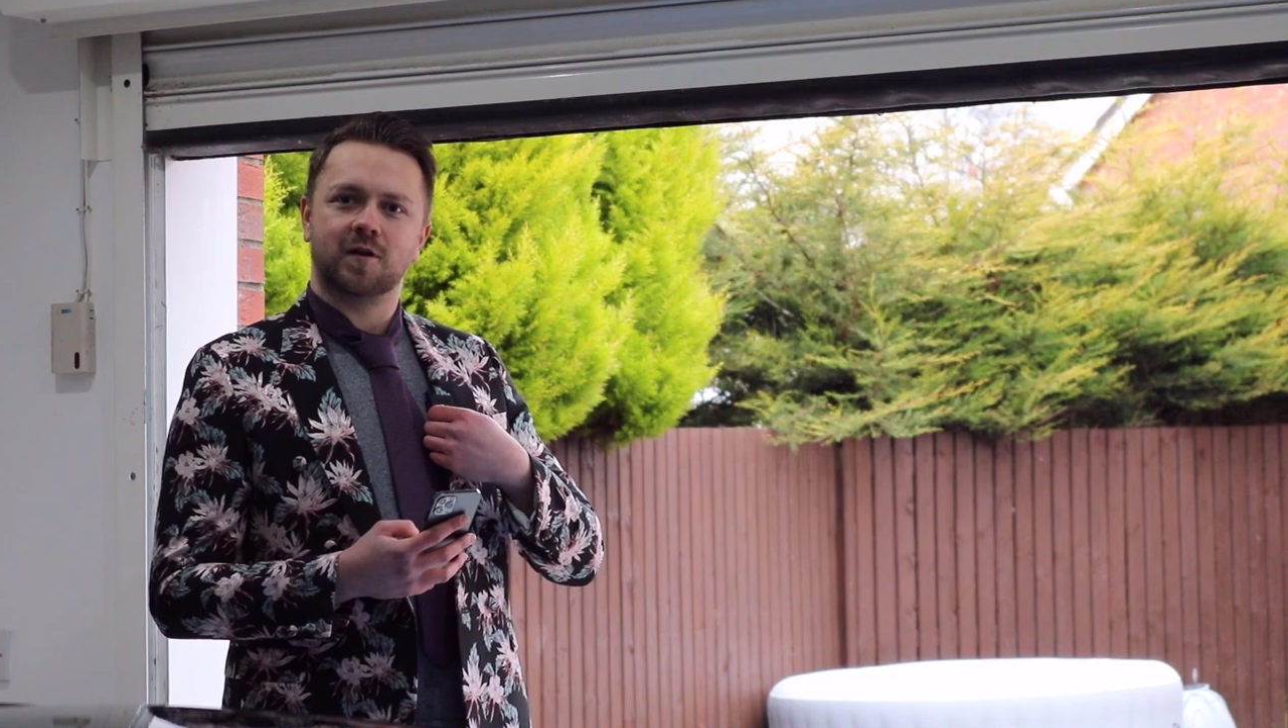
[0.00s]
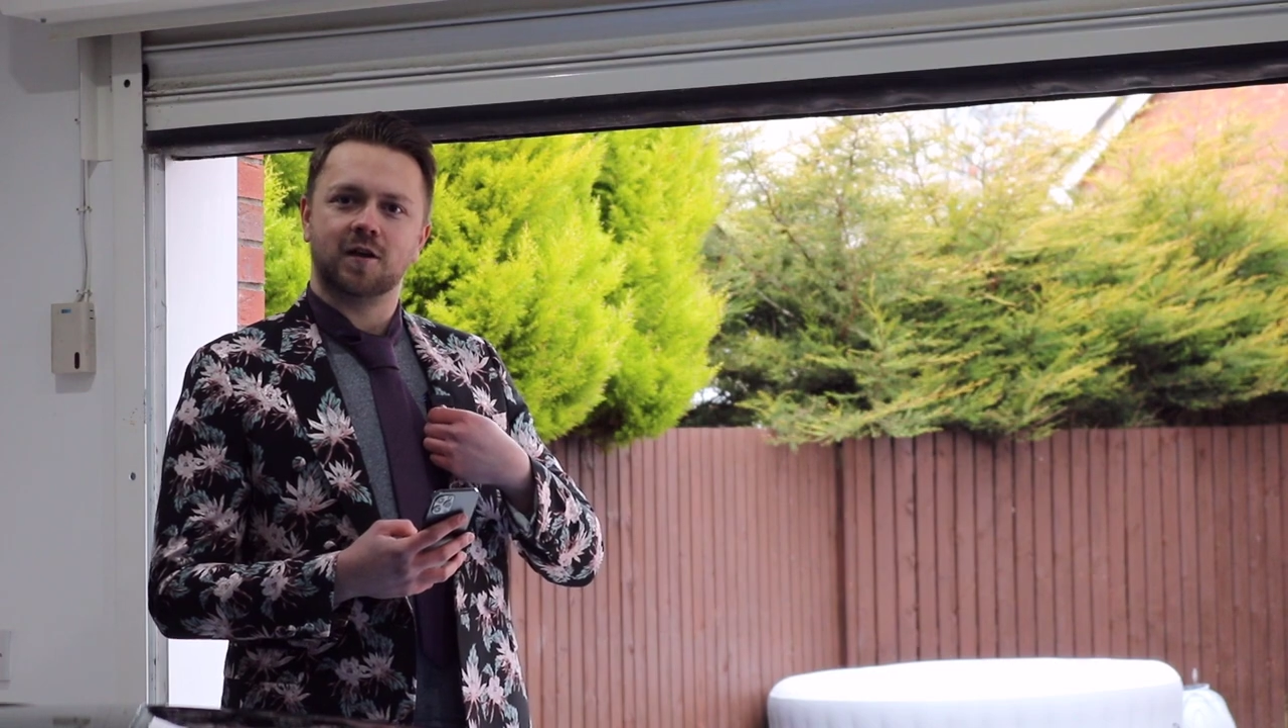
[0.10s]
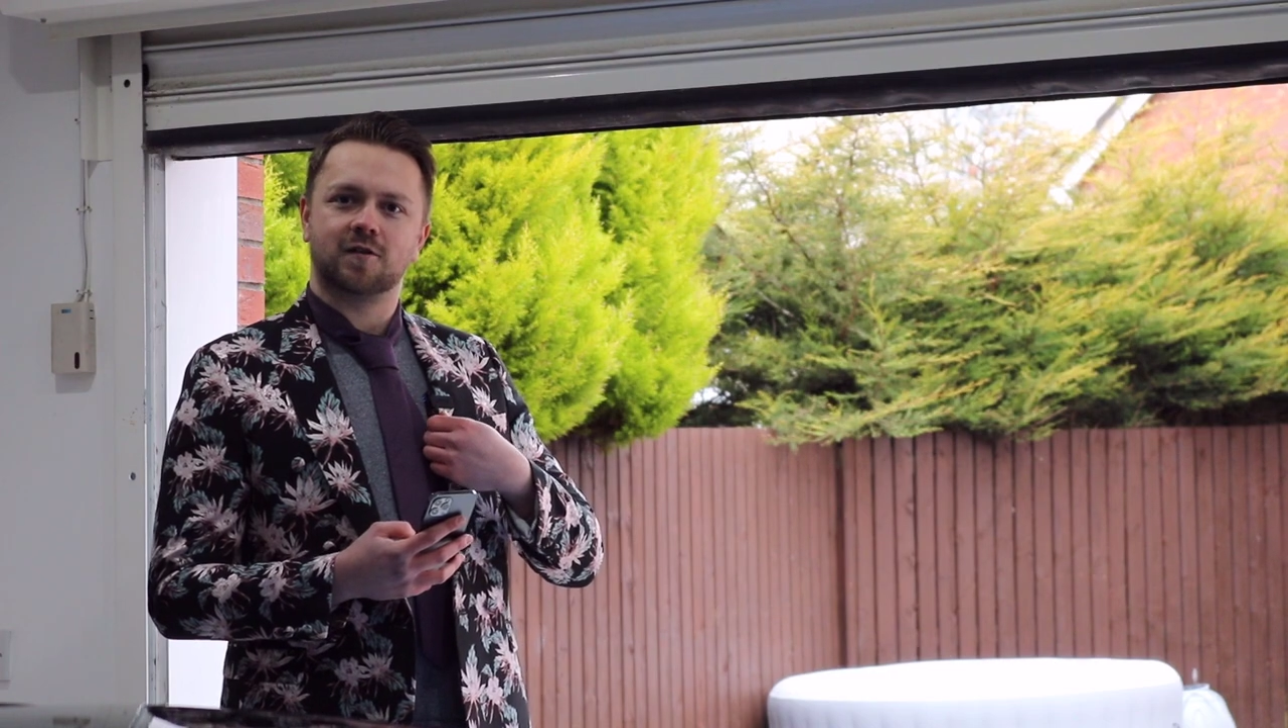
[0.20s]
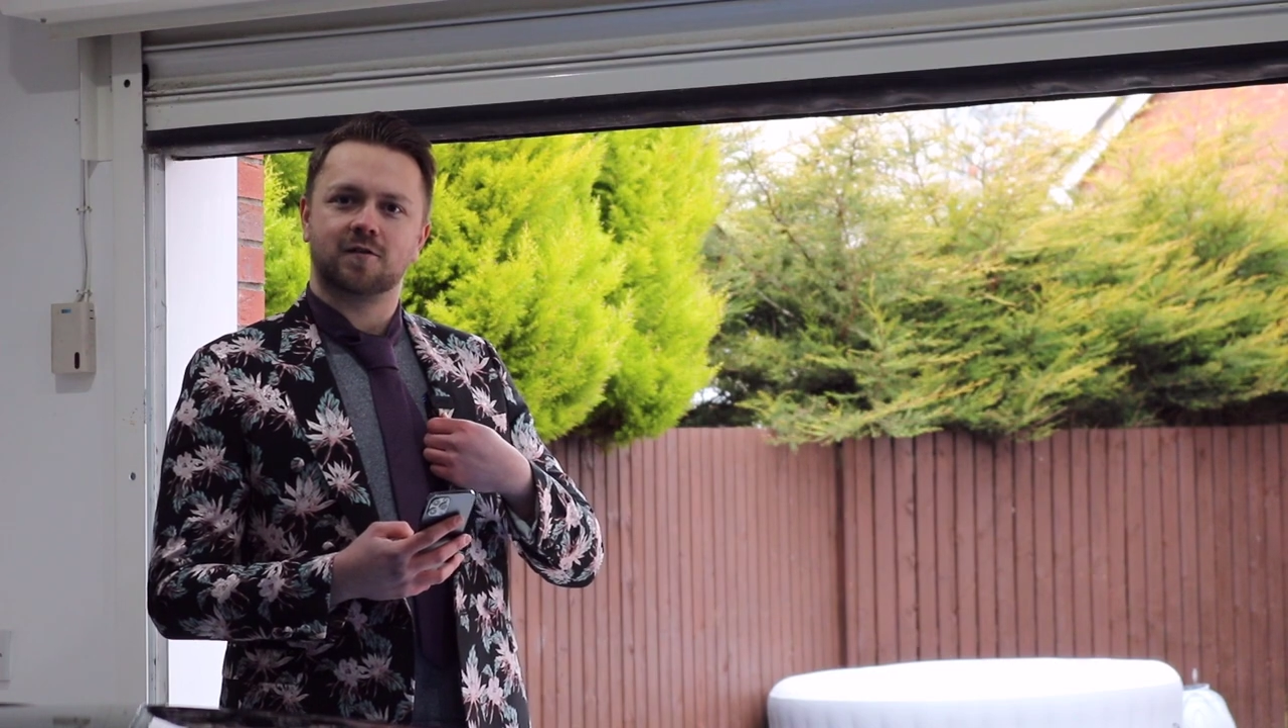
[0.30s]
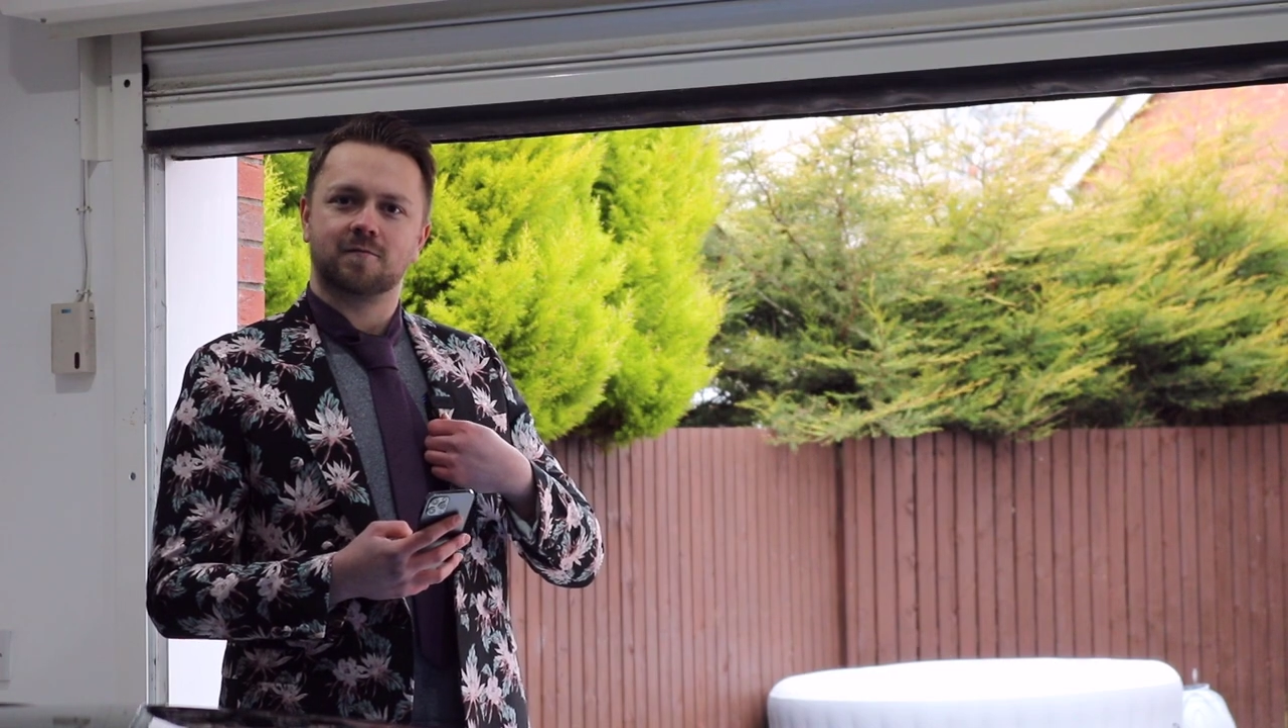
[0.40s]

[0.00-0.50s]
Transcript: these